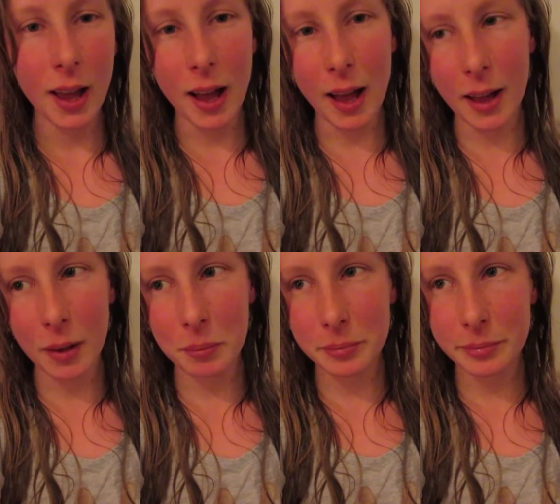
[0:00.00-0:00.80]

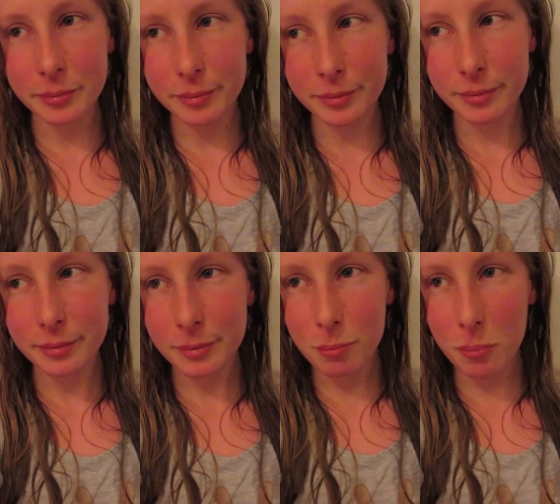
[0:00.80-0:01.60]
Um,
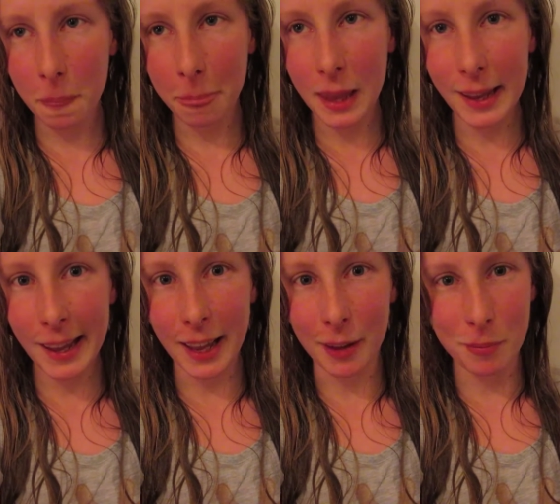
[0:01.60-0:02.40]

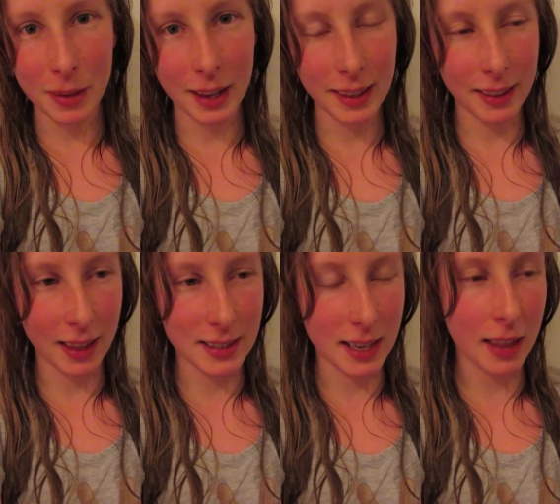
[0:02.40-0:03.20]
yeah, I think
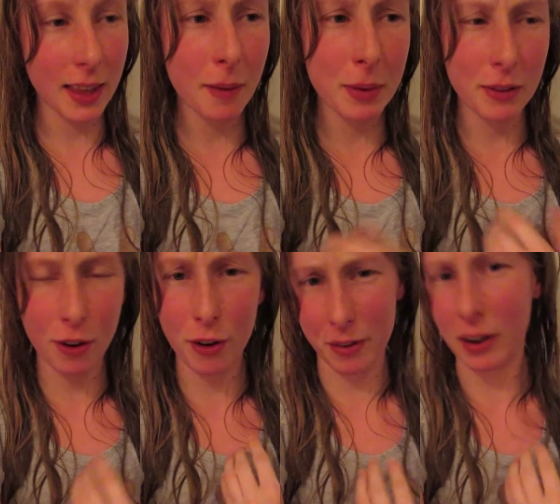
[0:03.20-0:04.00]
that's it. I think I've been
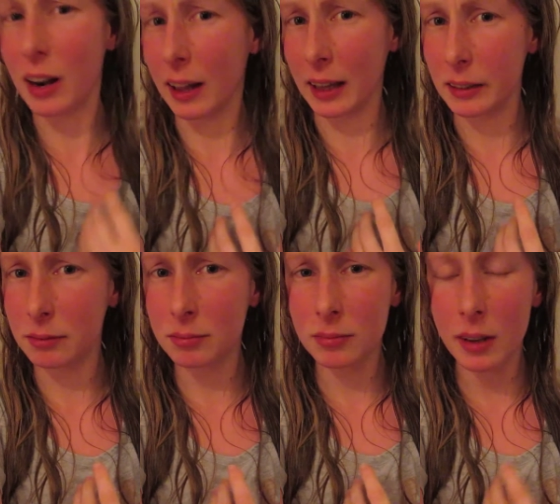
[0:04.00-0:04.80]
very, very lucky.
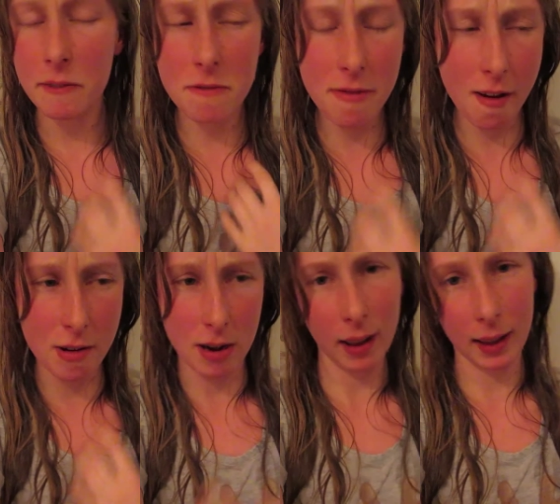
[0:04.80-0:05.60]

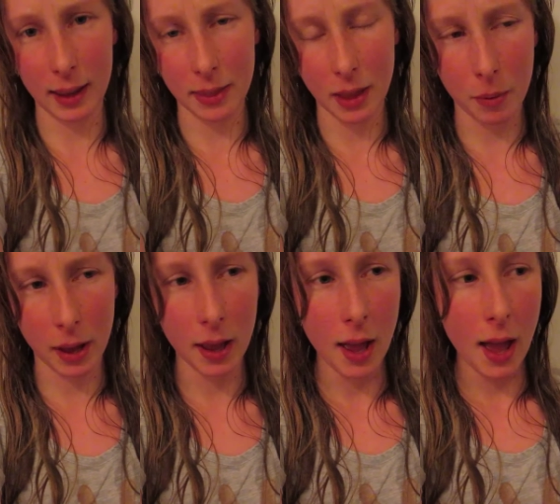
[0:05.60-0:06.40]
Very lucky in that
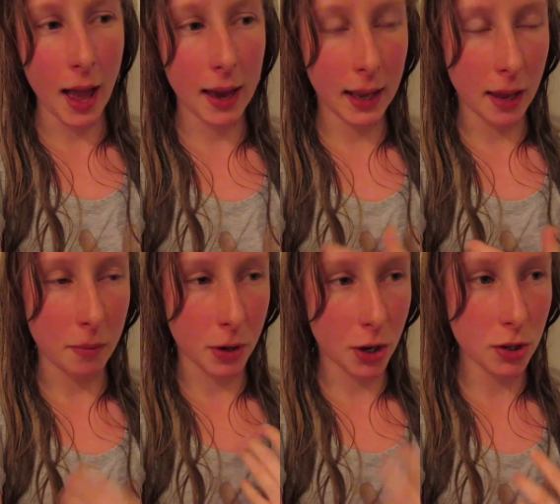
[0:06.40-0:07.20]
way. And
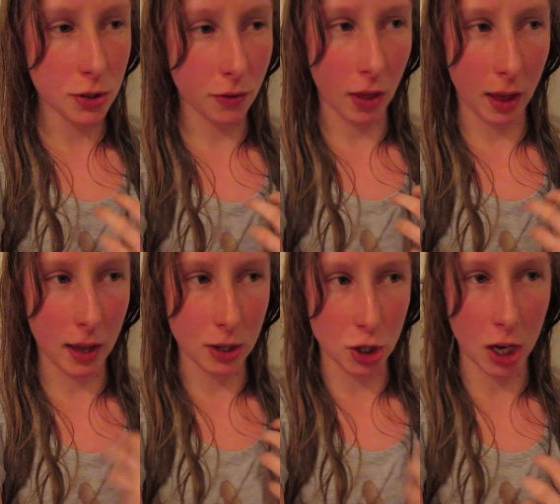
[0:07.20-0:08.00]
again, because of that
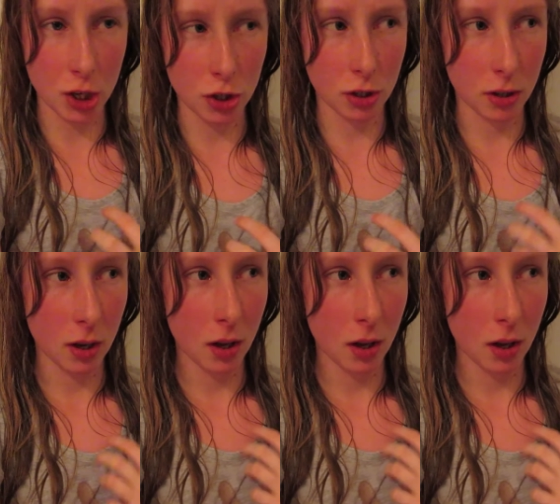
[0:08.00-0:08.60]
education